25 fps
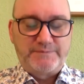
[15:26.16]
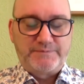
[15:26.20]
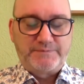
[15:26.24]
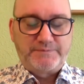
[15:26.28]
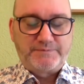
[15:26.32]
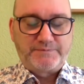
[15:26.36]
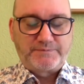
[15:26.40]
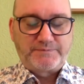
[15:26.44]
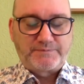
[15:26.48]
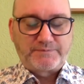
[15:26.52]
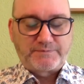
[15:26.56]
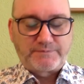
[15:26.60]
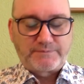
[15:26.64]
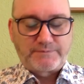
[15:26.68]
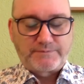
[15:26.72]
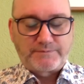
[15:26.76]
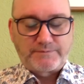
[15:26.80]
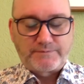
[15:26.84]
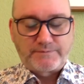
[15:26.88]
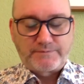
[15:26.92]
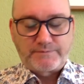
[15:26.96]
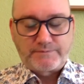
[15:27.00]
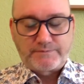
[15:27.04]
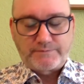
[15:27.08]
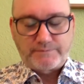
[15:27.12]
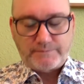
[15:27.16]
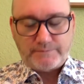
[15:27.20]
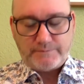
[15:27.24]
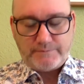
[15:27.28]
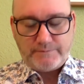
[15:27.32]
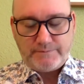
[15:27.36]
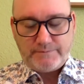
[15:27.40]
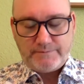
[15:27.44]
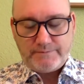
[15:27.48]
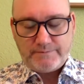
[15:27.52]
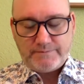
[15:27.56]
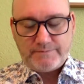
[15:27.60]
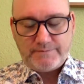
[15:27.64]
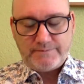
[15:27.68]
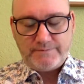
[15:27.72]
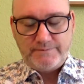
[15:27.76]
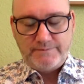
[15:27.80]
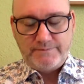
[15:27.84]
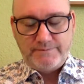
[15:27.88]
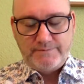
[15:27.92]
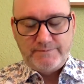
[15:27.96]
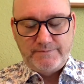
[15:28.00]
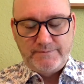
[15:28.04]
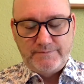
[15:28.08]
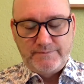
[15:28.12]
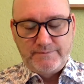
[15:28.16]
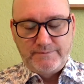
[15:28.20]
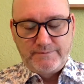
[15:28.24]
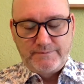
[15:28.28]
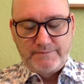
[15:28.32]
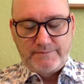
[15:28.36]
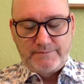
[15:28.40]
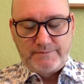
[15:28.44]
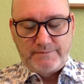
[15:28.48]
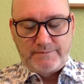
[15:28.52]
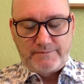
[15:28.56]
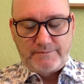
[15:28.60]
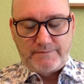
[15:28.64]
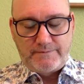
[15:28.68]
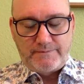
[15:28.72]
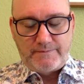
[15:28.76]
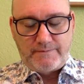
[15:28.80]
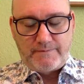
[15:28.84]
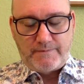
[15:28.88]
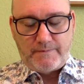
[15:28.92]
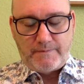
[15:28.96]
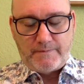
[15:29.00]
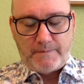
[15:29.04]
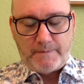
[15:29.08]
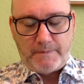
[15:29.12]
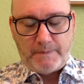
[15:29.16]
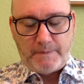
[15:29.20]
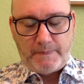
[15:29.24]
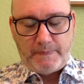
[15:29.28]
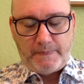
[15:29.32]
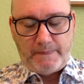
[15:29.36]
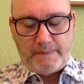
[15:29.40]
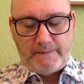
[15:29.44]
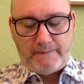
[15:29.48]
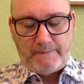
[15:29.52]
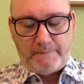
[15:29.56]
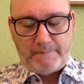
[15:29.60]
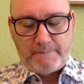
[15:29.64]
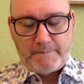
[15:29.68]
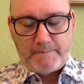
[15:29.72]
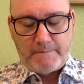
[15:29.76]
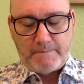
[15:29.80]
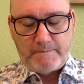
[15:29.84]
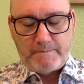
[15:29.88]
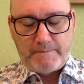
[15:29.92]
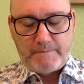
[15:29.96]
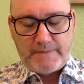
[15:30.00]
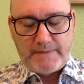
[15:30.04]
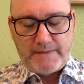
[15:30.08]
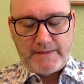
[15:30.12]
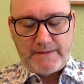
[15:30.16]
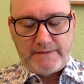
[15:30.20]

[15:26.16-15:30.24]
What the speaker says: Nothing is said.